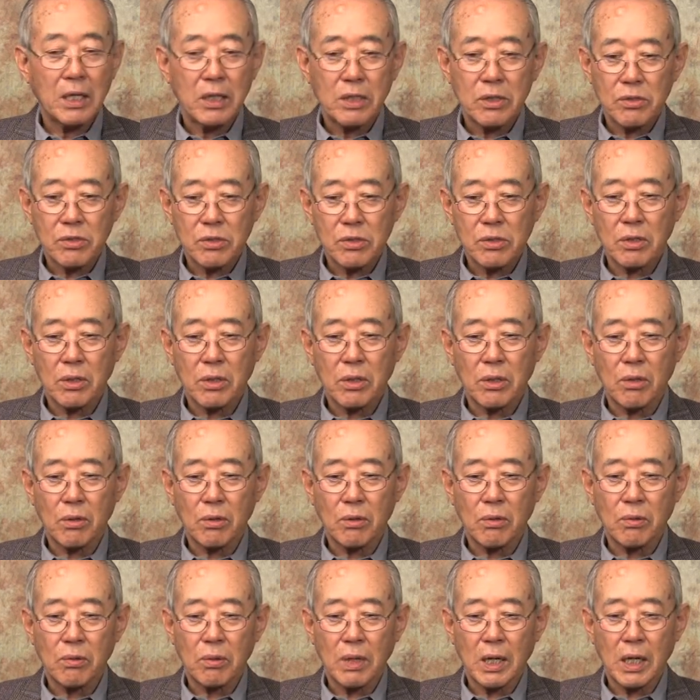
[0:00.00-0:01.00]

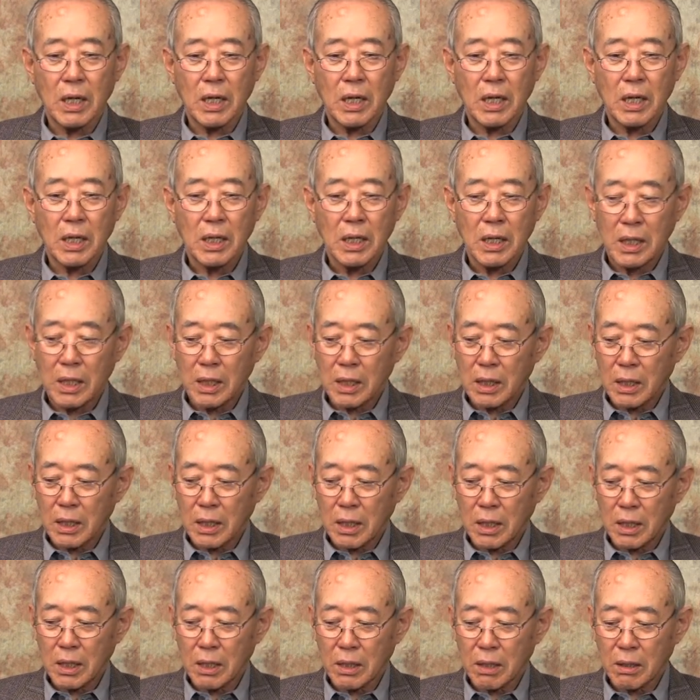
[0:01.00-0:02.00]
So
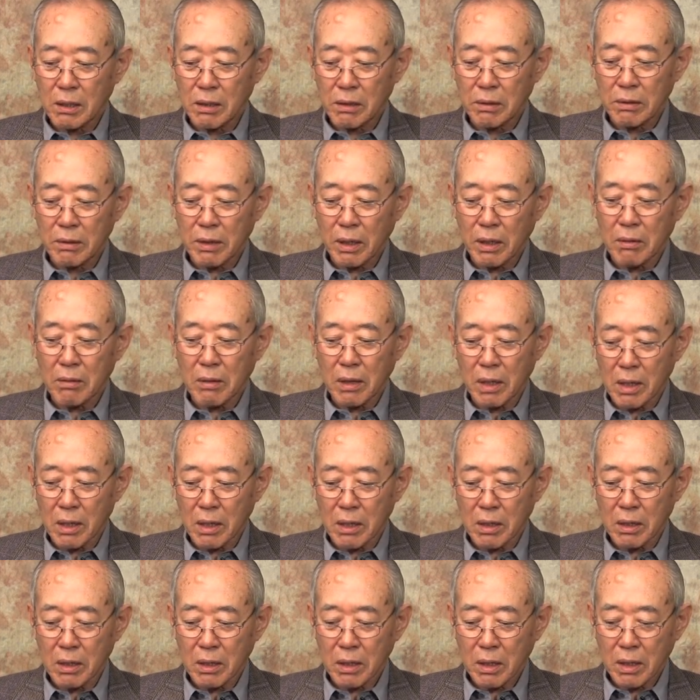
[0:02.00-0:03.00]
there
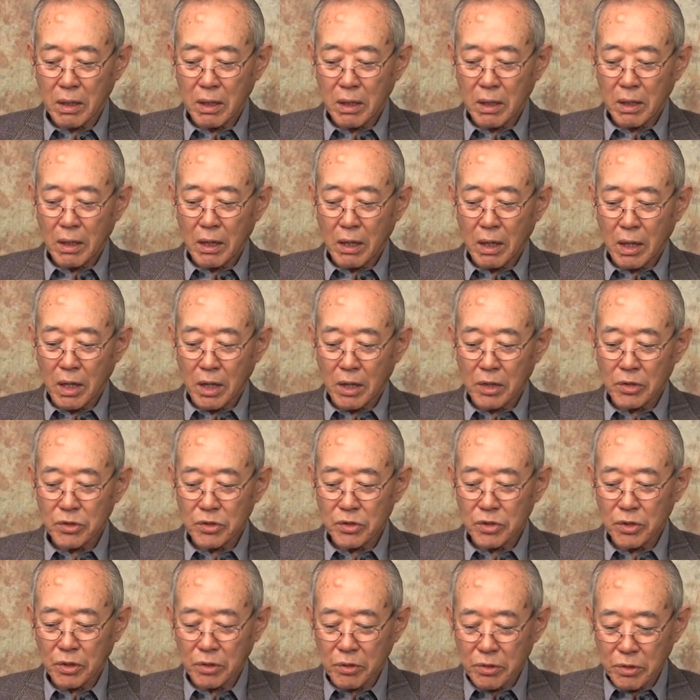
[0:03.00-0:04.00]
are
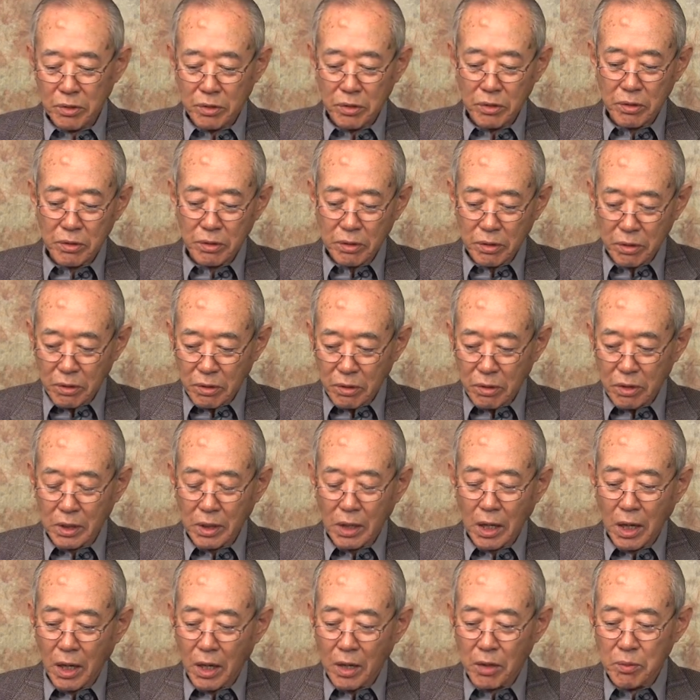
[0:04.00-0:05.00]
certain
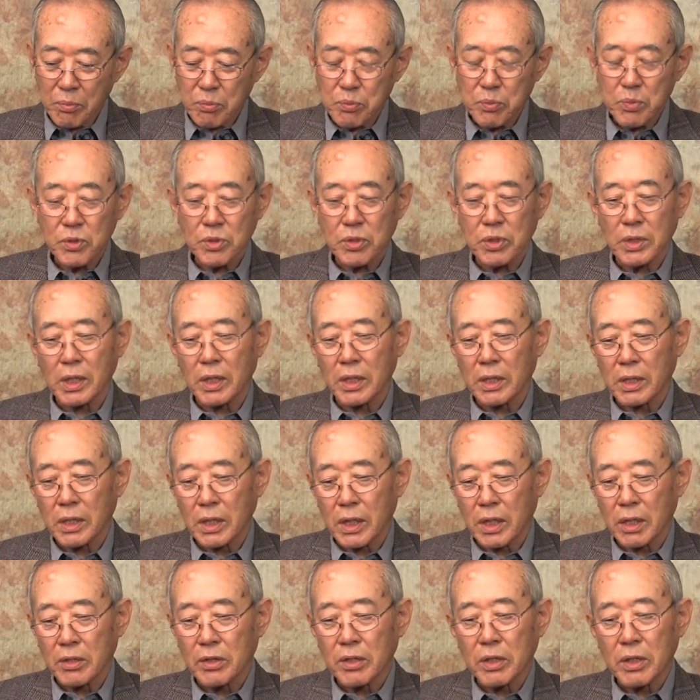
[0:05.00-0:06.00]
types and
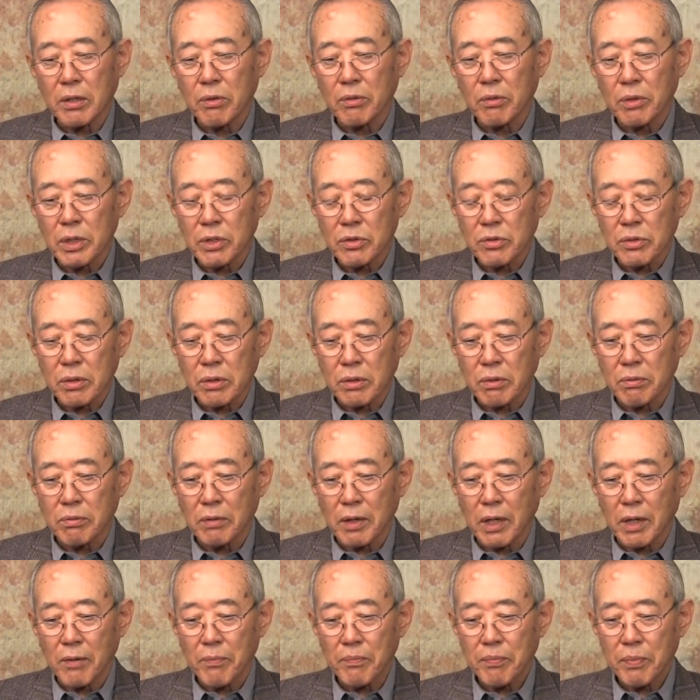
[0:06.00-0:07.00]
degrees
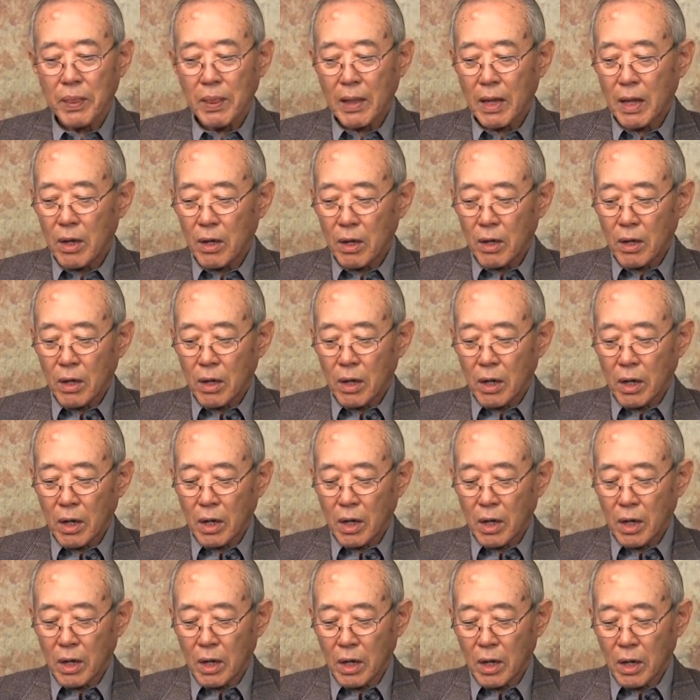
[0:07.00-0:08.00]
of
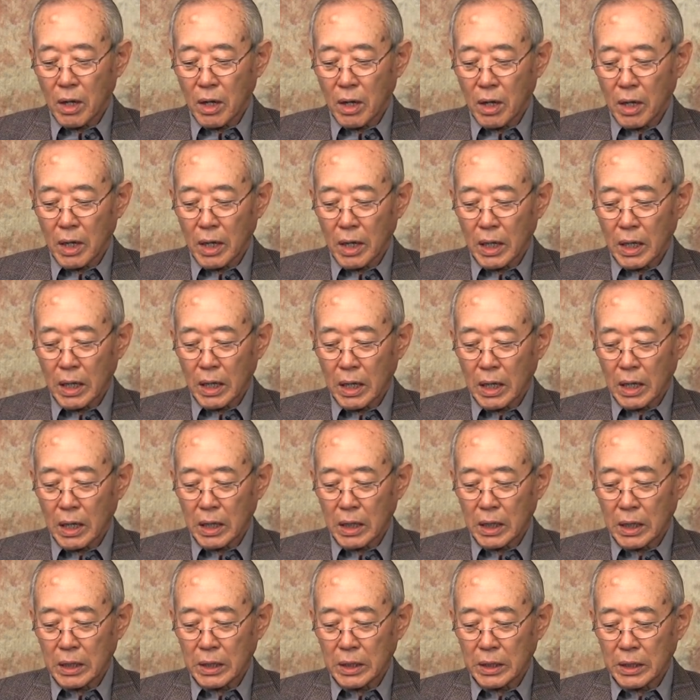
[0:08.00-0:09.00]

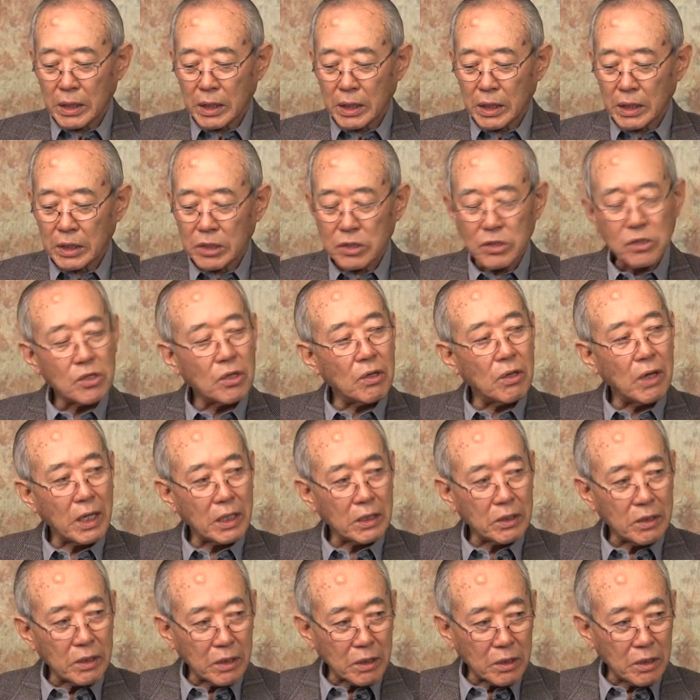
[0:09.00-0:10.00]
the
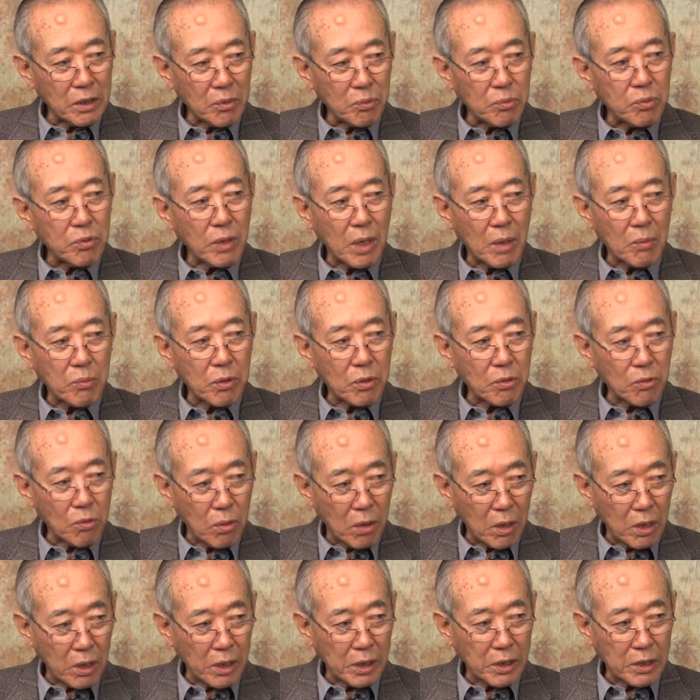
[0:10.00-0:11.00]
selecting the proper
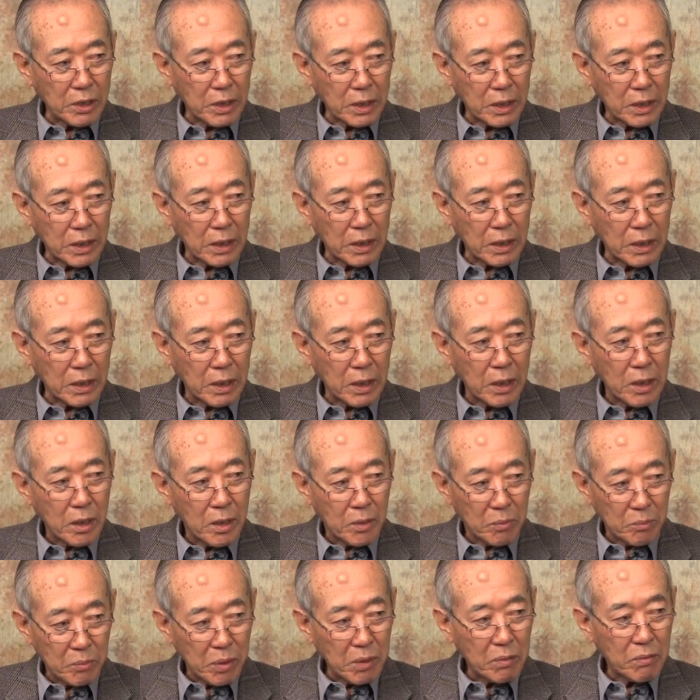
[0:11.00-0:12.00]
quality in
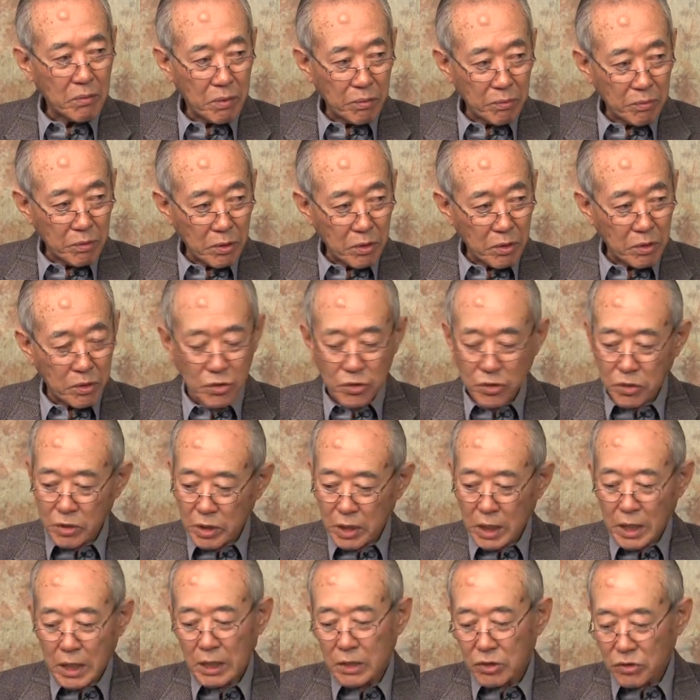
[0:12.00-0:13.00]
beaver furs,
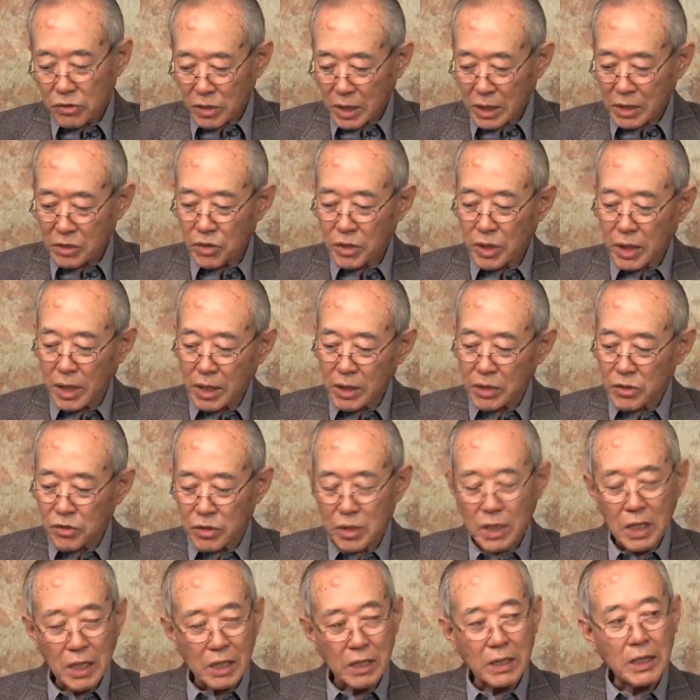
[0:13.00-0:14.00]
such
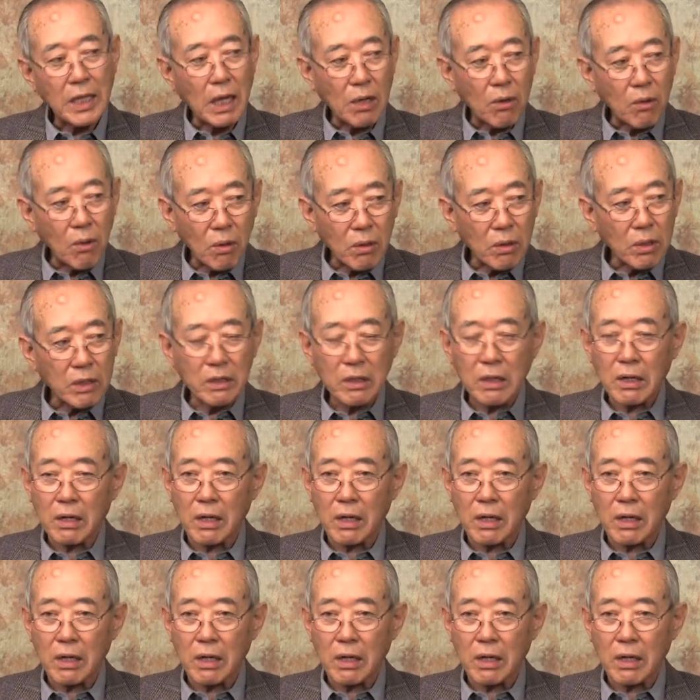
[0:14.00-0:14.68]
as not only the